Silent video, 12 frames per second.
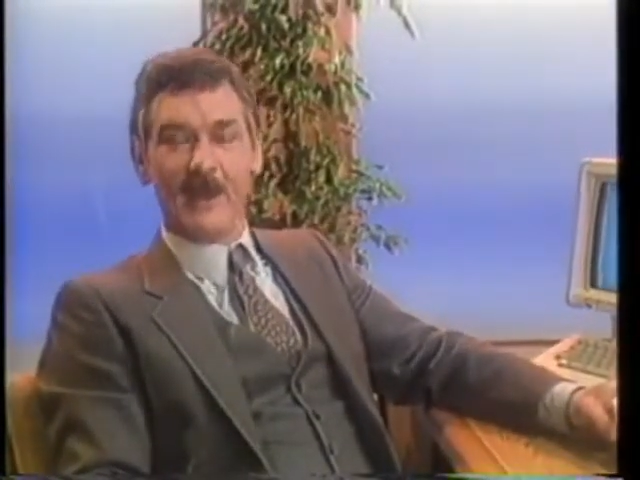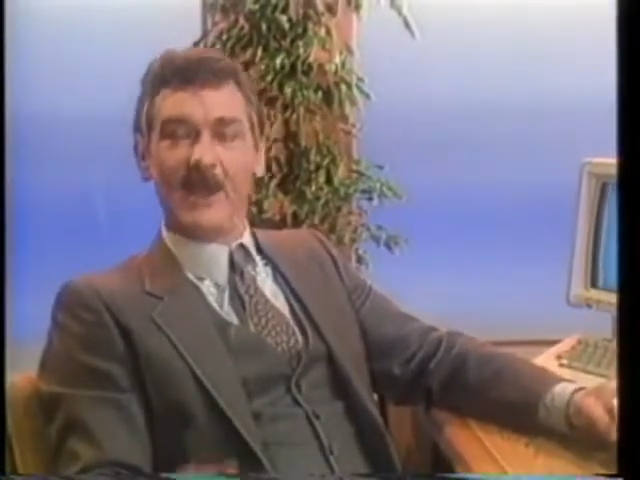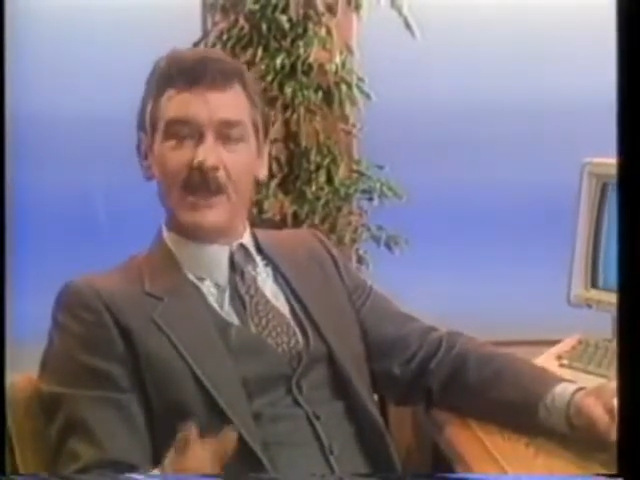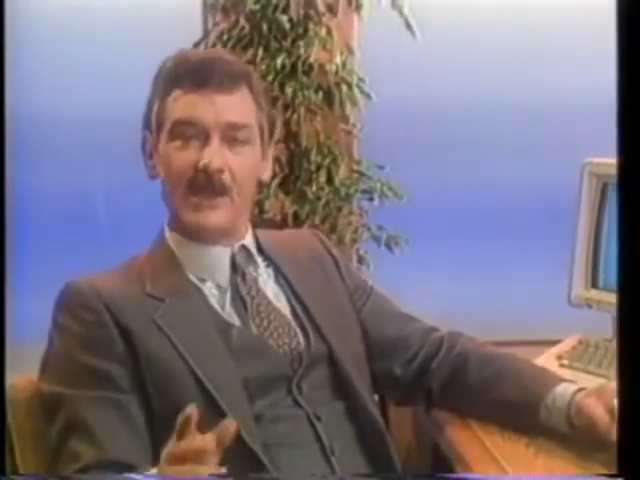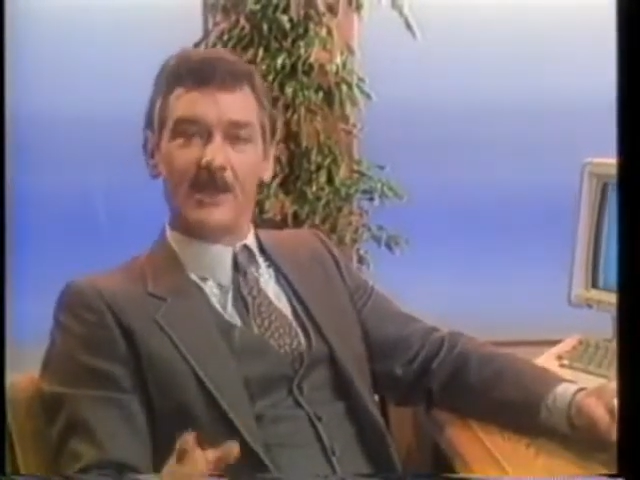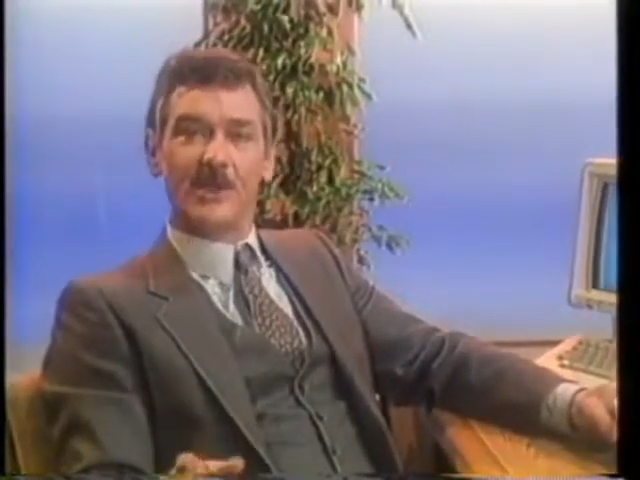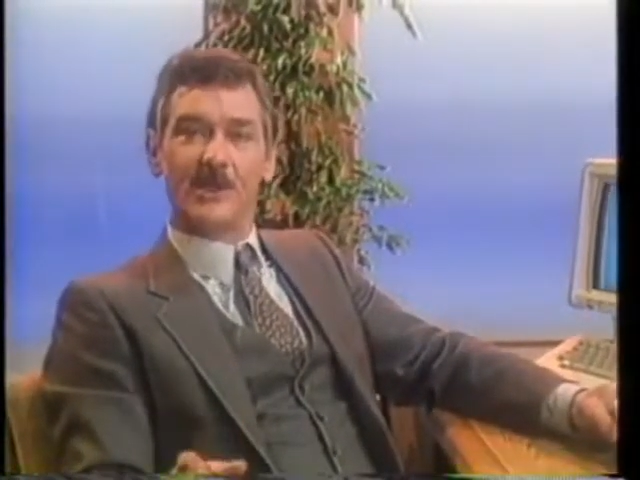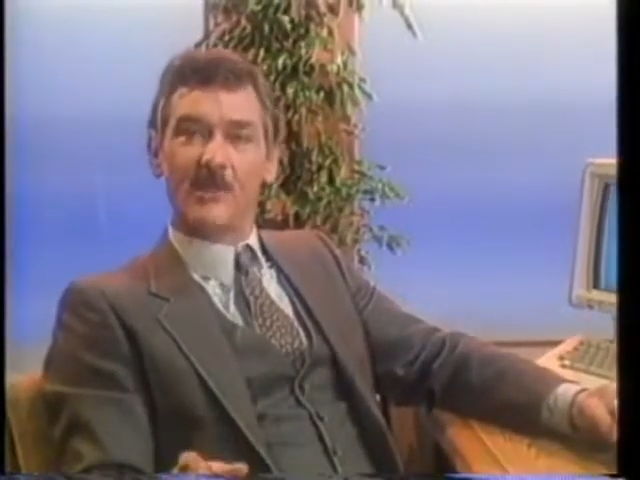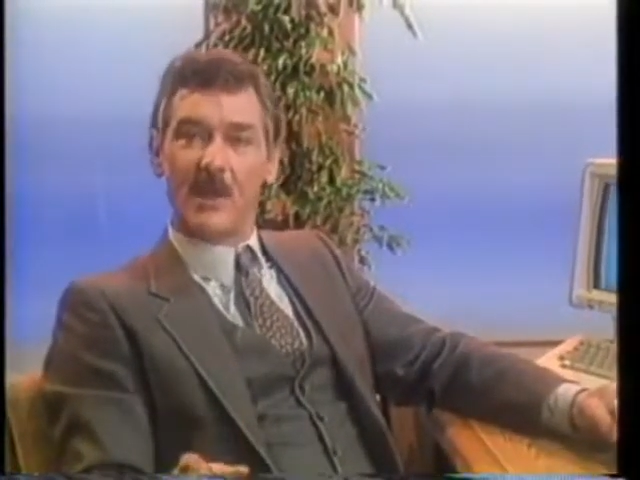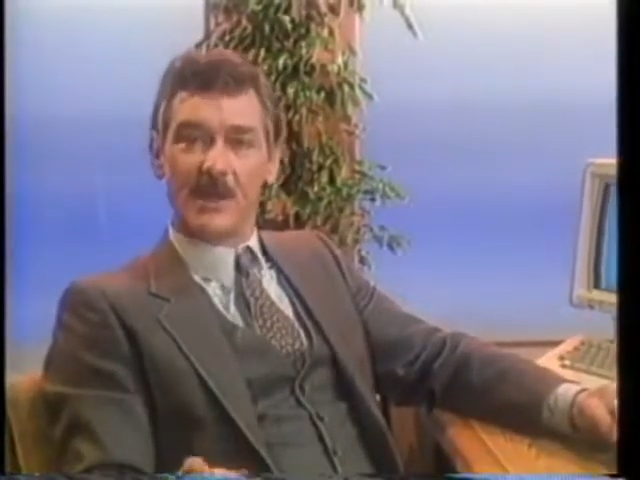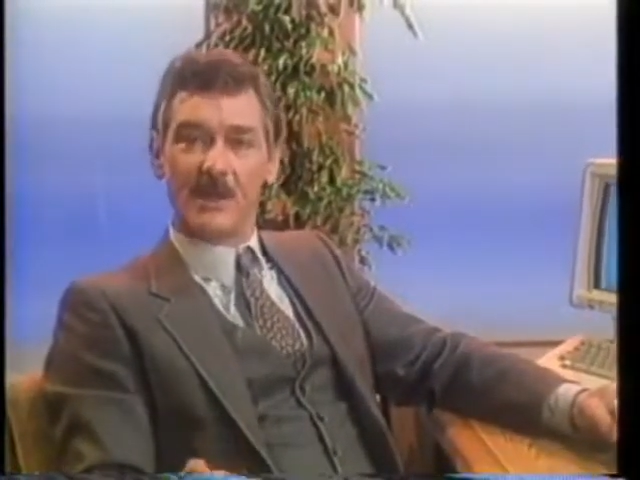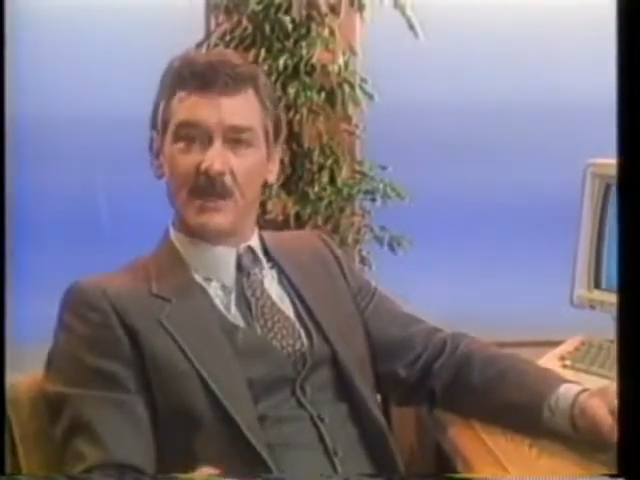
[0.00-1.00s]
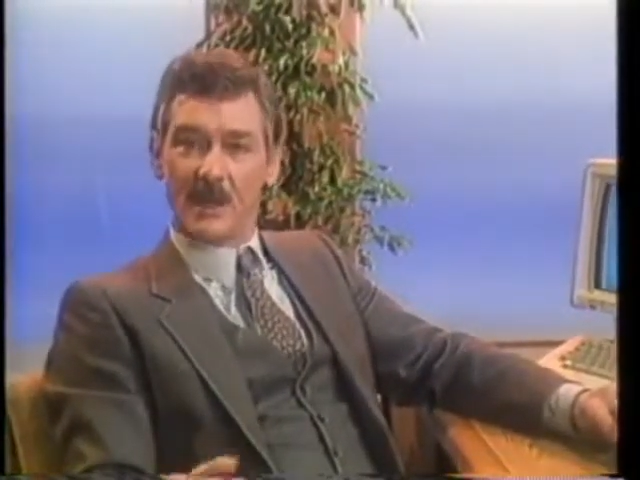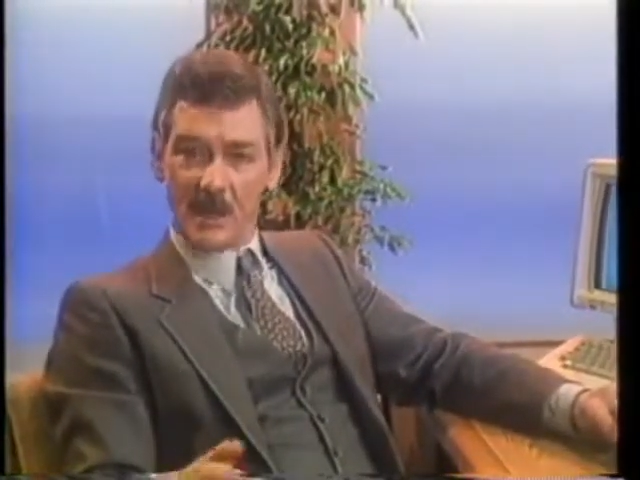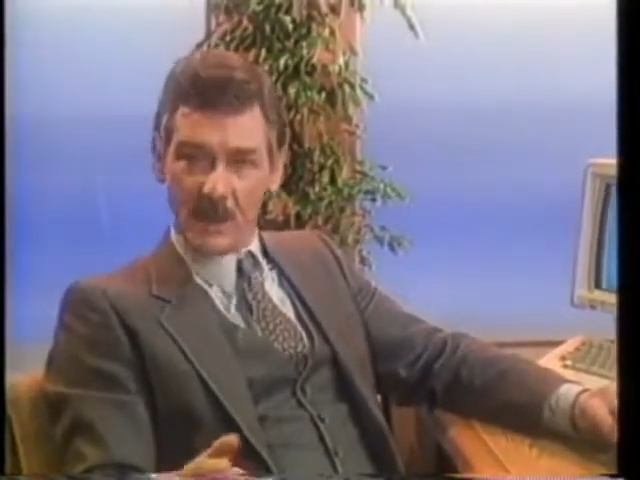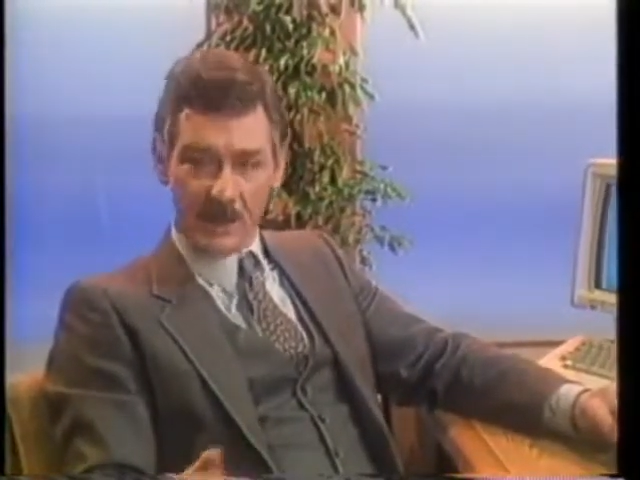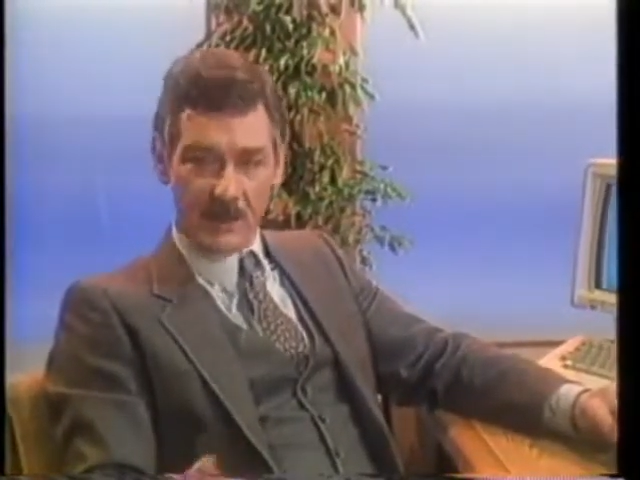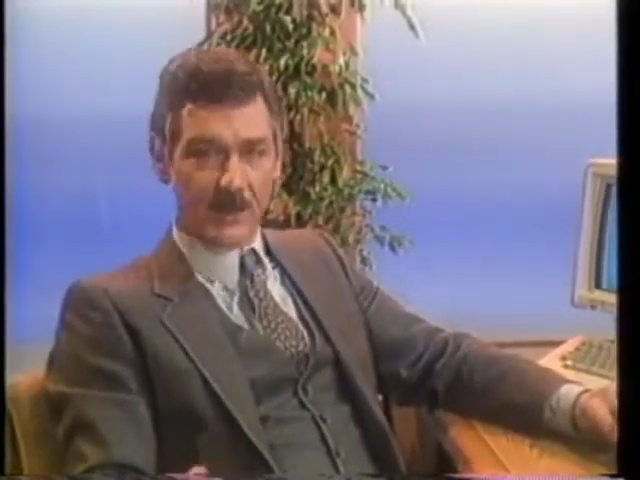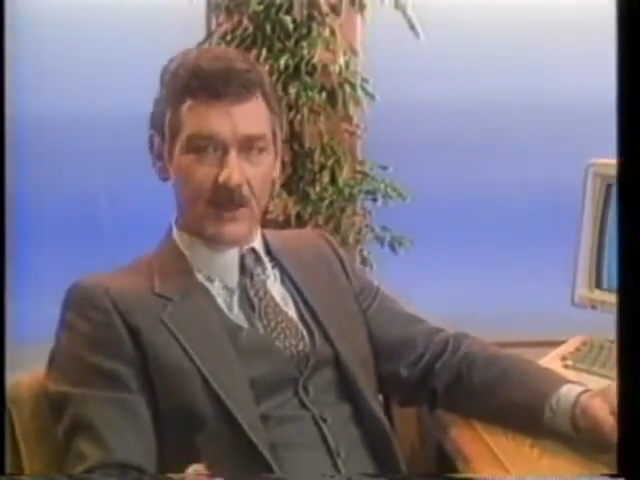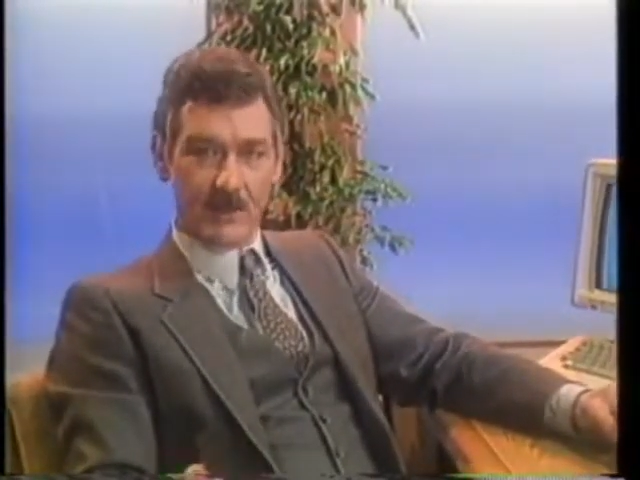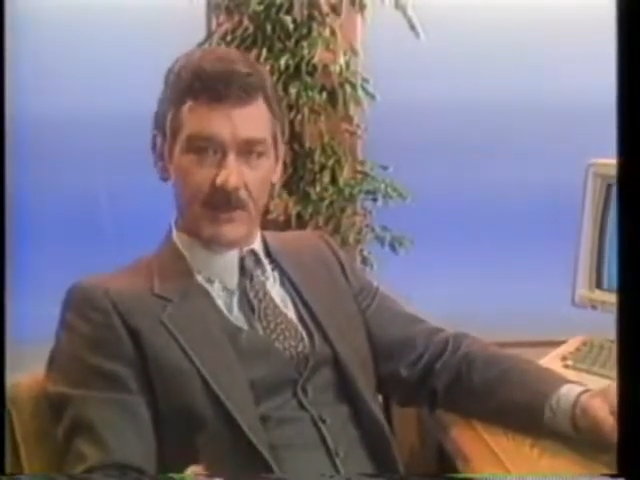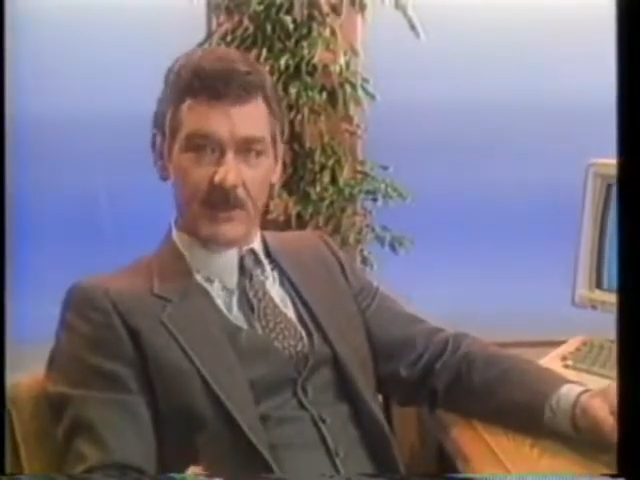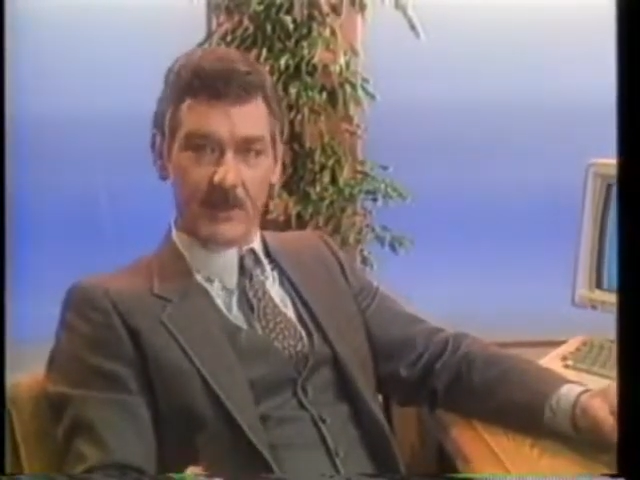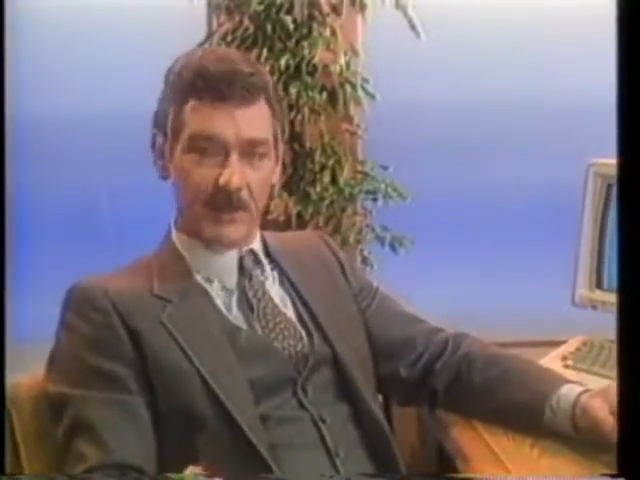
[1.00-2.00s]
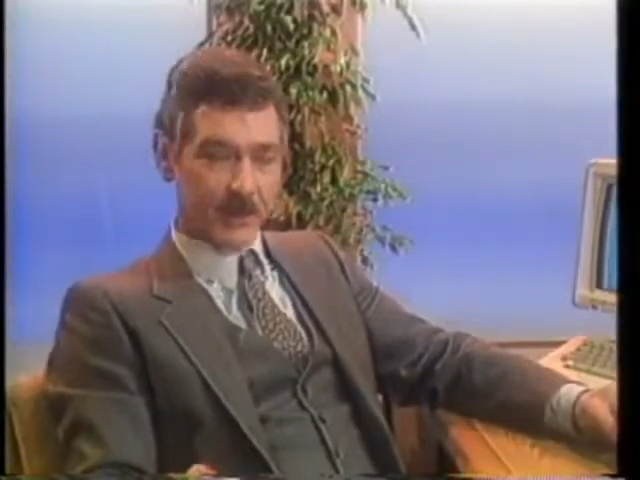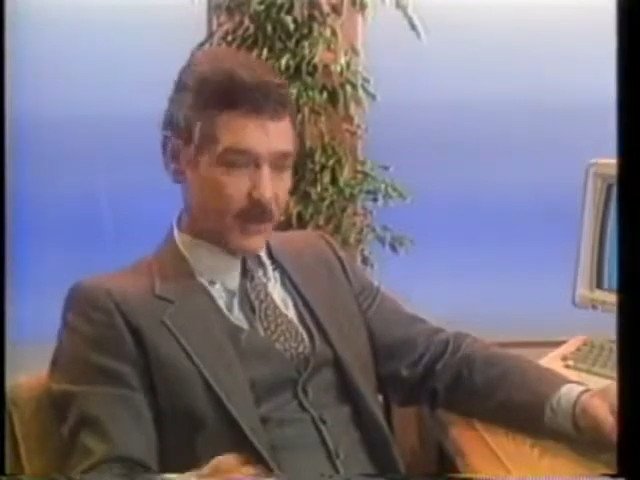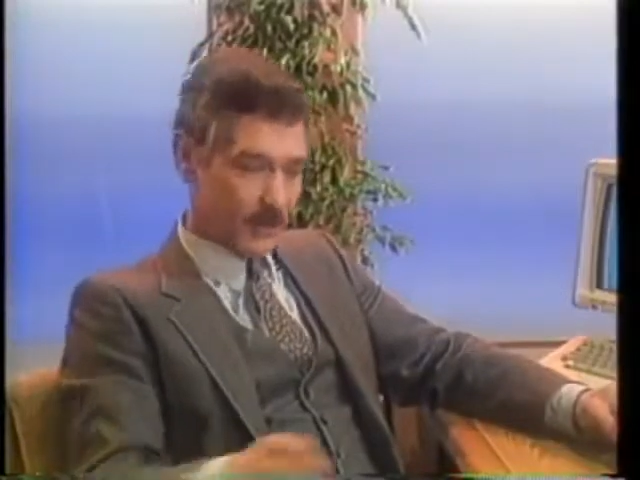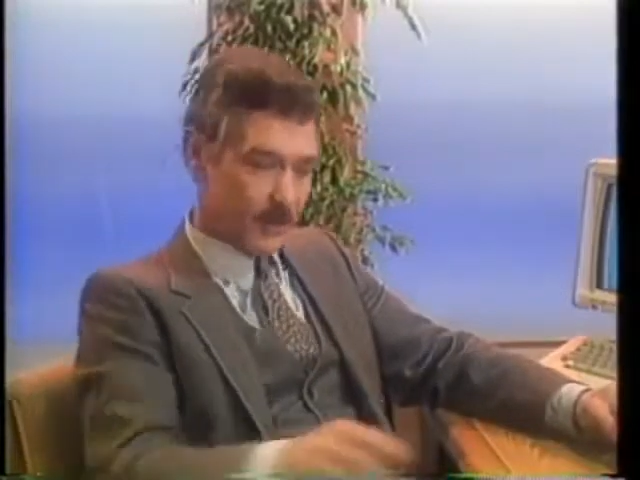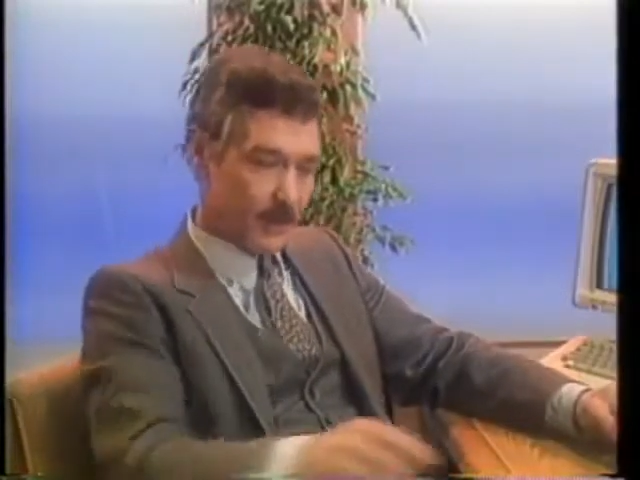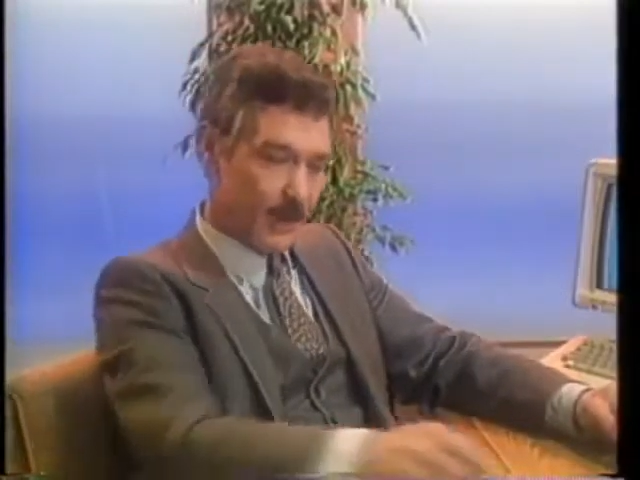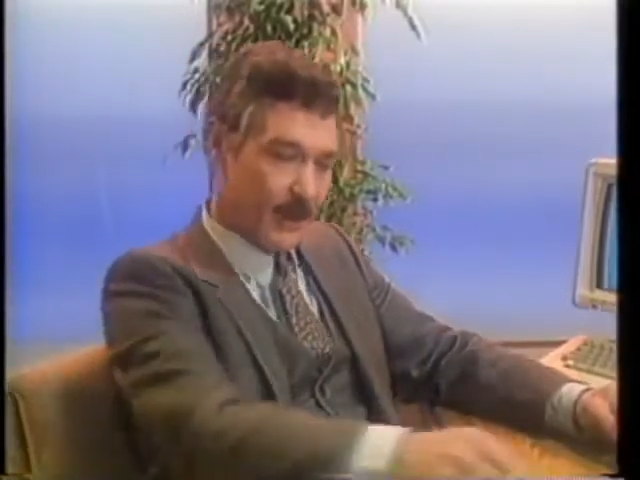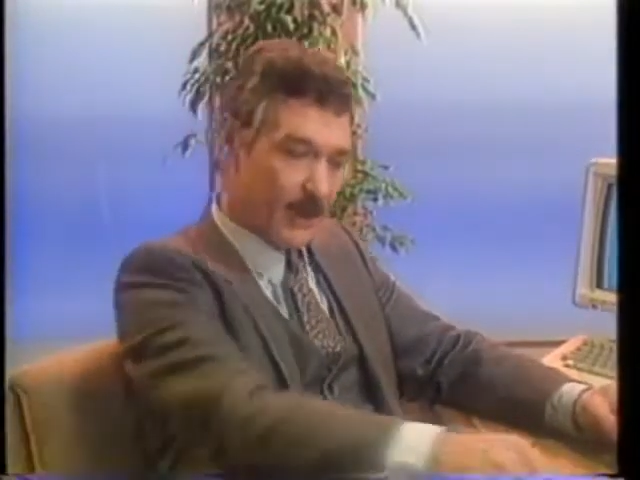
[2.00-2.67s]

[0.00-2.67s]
Lisa just makes it easier for you to do